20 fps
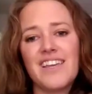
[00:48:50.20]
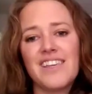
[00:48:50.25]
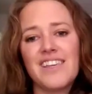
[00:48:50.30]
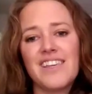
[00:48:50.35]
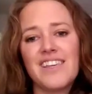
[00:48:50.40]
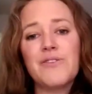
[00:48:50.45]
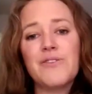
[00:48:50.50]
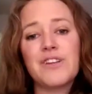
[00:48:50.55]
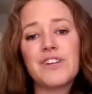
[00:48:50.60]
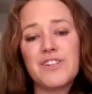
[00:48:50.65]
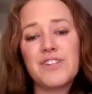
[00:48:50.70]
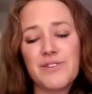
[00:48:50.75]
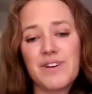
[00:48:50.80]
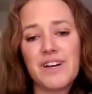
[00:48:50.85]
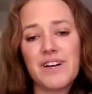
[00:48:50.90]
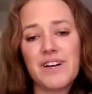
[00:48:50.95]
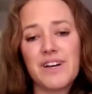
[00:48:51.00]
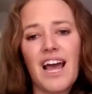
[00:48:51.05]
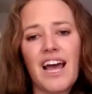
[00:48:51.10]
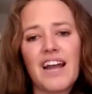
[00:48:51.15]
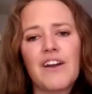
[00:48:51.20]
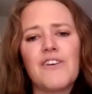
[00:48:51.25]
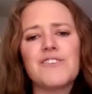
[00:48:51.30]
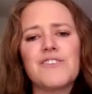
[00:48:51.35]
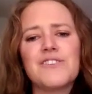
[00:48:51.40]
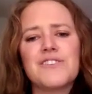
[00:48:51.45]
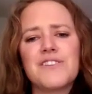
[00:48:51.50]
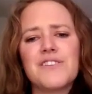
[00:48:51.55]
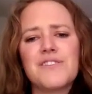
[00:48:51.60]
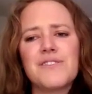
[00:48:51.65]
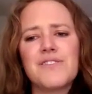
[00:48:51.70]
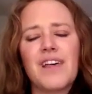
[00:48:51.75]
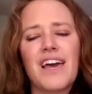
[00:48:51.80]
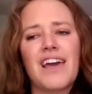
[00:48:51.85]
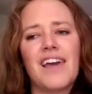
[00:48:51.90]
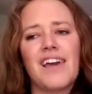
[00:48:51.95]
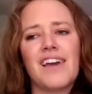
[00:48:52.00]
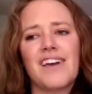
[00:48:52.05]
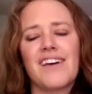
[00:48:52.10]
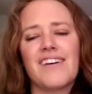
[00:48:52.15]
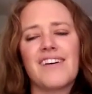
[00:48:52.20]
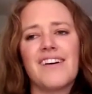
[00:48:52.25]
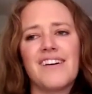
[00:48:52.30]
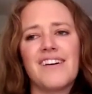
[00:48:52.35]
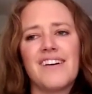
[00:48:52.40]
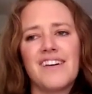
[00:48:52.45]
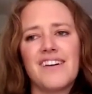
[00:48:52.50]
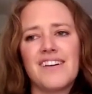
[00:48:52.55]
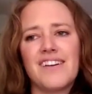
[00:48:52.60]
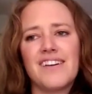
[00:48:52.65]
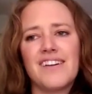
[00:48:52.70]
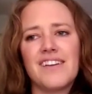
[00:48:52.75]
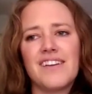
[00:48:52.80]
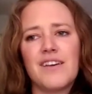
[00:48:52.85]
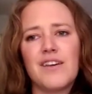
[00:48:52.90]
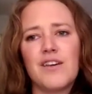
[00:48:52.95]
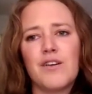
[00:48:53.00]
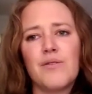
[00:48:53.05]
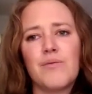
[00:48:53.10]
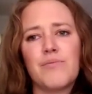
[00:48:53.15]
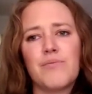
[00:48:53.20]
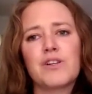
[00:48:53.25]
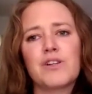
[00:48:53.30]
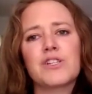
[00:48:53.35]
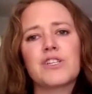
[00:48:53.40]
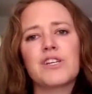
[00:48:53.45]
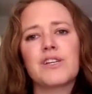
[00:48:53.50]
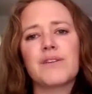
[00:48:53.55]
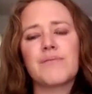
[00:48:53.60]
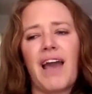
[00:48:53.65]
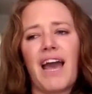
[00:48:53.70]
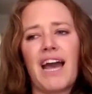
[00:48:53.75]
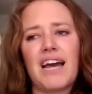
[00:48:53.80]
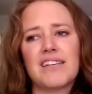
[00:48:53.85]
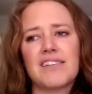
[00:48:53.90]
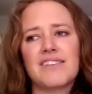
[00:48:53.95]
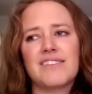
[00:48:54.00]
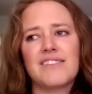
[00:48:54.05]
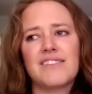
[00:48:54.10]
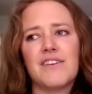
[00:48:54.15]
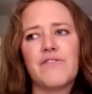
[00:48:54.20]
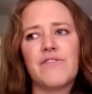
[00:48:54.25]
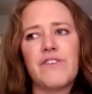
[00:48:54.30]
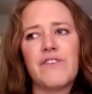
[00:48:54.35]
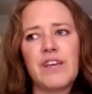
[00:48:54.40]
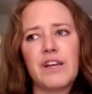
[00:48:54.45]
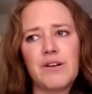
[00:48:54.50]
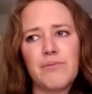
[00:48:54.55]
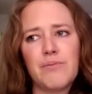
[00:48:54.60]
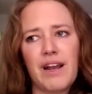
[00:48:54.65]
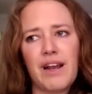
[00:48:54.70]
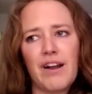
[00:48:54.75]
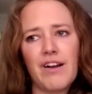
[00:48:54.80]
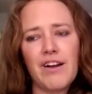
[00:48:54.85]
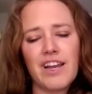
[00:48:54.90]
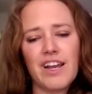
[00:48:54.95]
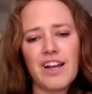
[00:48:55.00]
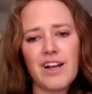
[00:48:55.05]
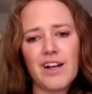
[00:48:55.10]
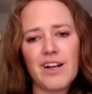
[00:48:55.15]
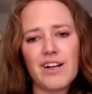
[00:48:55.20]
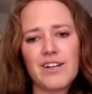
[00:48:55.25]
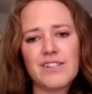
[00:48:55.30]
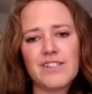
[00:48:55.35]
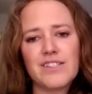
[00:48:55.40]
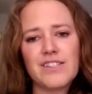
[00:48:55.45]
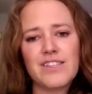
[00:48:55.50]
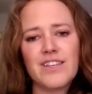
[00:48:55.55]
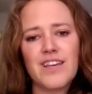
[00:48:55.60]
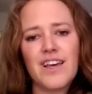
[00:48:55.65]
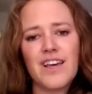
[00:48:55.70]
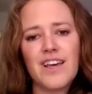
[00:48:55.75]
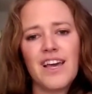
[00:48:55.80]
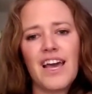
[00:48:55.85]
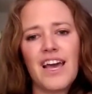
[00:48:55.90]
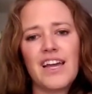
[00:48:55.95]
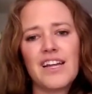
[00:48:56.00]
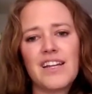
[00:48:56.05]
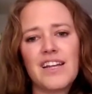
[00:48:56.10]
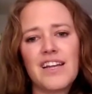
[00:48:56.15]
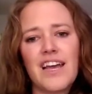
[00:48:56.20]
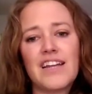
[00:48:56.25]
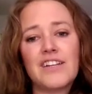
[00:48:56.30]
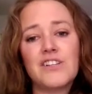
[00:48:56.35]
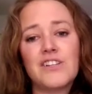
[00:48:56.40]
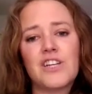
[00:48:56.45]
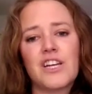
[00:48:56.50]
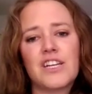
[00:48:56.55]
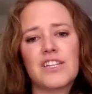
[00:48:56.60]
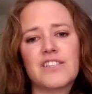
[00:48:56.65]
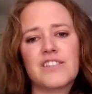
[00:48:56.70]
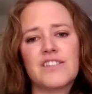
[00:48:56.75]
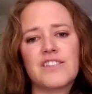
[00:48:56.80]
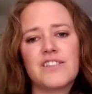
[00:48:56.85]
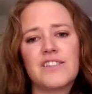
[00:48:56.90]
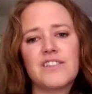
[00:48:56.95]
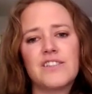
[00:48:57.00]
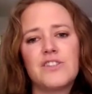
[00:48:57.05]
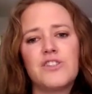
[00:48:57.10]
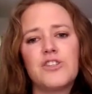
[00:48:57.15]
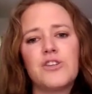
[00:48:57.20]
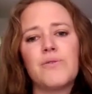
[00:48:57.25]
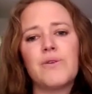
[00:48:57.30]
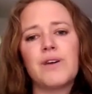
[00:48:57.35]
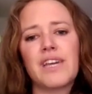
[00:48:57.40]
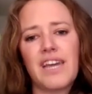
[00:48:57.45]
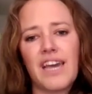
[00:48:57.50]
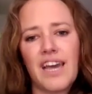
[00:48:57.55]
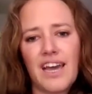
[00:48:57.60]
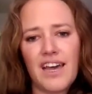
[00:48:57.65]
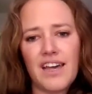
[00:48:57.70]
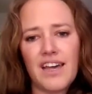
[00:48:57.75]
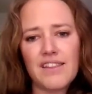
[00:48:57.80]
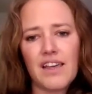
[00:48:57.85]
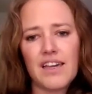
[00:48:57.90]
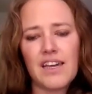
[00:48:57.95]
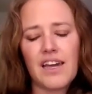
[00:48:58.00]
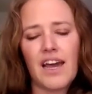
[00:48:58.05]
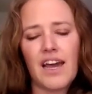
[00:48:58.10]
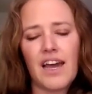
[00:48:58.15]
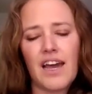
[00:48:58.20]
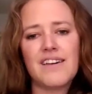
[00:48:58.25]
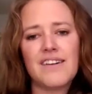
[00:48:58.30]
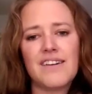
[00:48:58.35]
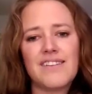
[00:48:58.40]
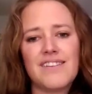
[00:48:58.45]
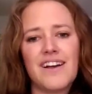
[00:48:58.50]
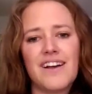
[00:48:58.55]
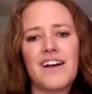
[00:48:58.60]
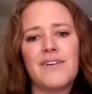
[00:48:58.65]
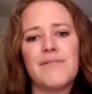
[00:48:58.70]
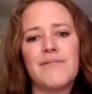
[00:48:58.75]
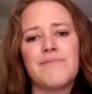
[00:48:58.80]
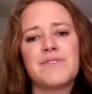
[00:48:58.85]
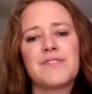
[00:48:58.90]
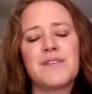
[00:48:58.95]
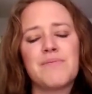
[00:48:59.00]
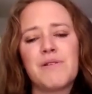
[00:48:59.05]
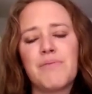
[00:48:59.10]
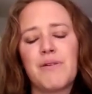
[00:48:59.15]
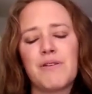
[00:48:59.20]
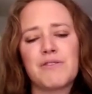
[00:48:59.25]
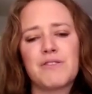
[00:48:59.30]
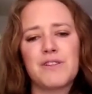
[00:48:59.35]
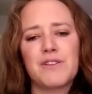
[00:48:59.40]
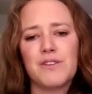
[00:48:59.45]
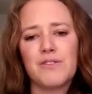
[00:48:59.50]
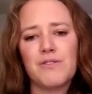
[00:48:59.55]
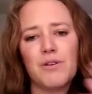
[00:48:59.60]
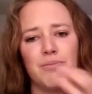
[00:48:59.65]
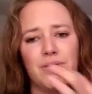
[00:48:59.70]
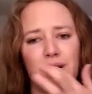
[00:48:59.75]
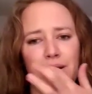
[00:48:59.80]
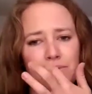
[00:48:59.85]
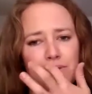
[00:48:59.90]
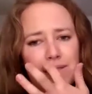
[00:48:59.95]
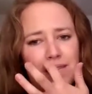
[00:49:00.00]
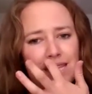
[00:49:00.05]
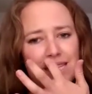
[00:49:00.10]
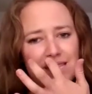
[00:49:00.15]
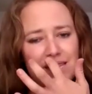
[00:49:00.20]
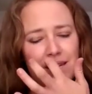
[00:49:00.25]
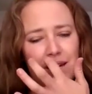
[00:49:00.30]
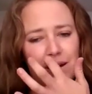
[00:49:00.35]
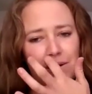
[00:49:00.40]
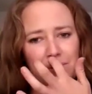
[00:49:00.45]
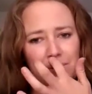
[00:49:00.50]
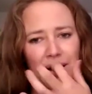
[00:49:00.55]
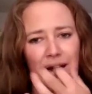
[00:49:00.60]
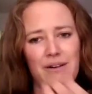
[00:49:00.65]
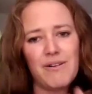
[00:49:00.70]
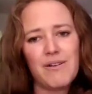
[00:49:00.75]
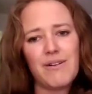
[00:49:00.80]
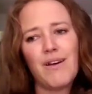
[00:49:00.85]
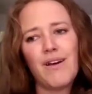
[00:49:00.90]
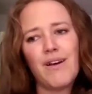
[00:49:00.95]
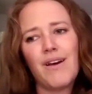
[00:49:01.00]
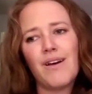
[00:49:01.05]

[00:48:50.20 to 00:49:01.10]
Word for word: you can do it, and also like pushing past the fear barriers, mm-hmm. and just doing it. Like I um somebody posted in the group a couple of days ago about